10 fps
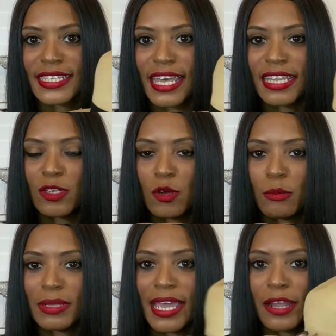a little
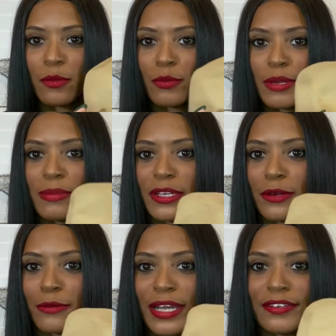black ribbon
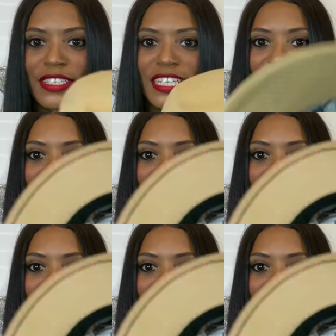around it.